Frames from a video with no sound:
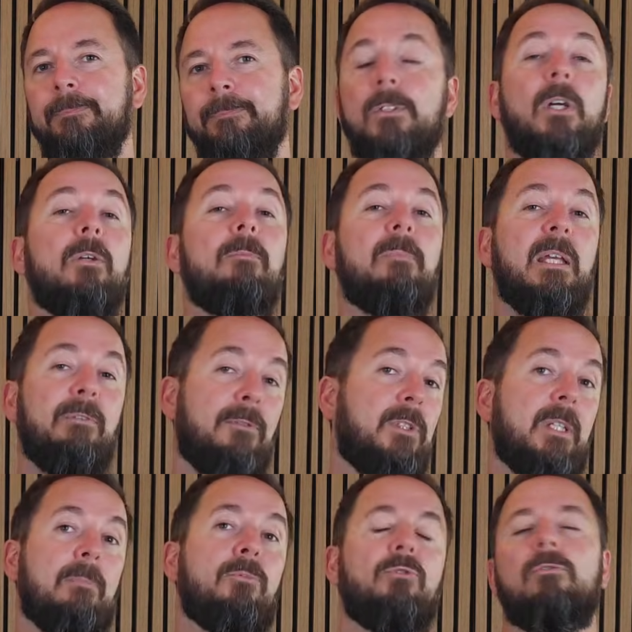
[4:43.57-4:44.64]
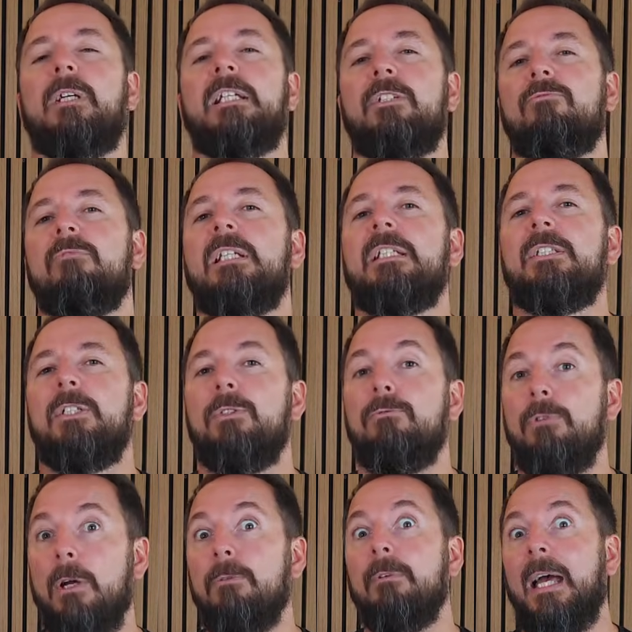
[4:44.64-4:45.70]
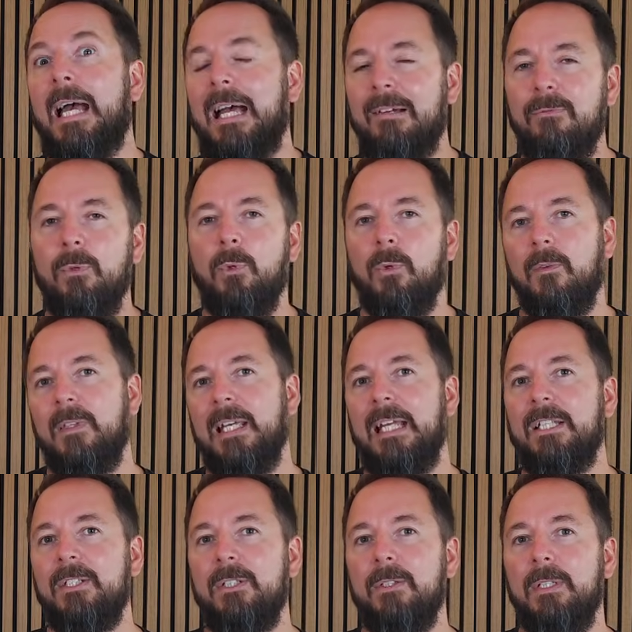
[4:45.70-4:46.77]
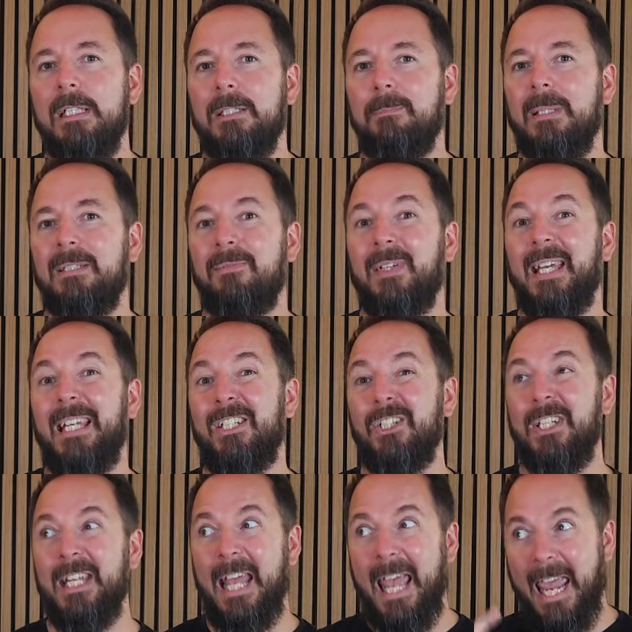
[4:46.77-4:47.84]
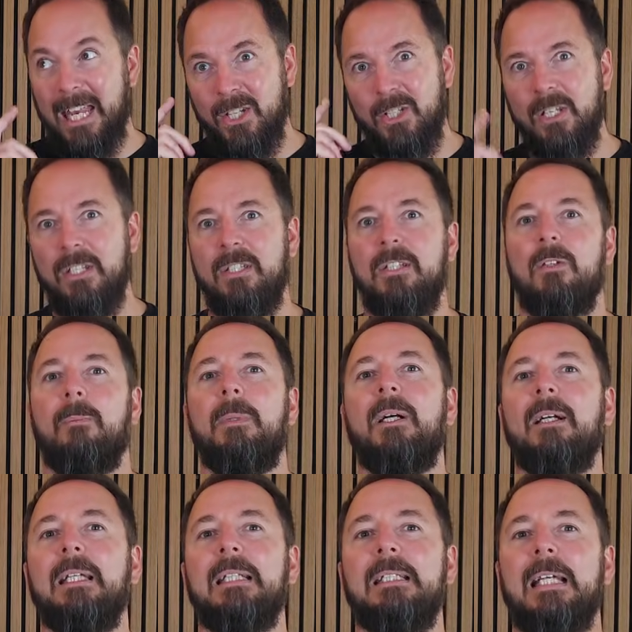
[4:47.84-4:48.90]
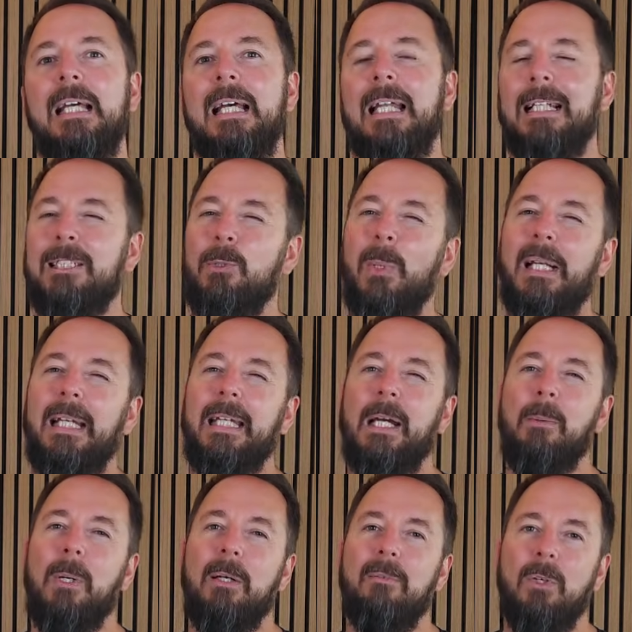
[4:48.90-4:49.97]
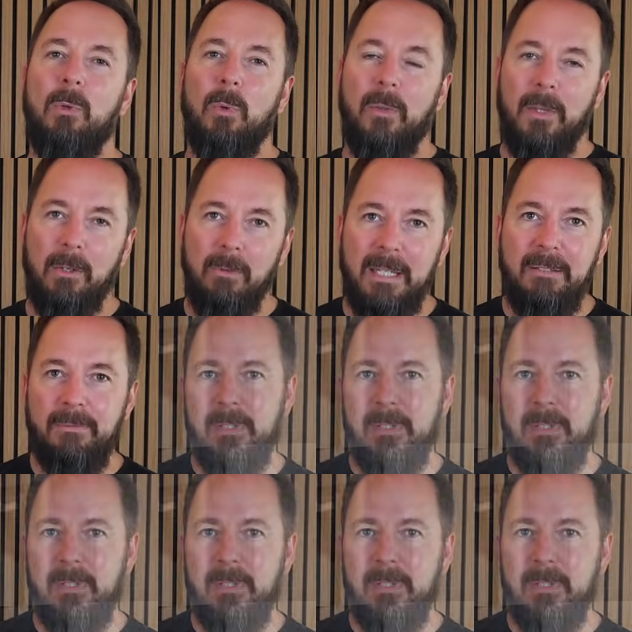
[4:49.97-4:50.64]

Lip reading: So if for some strange reason you don't have all of the H2D specification etched into your mind, let's quickly go over all of the great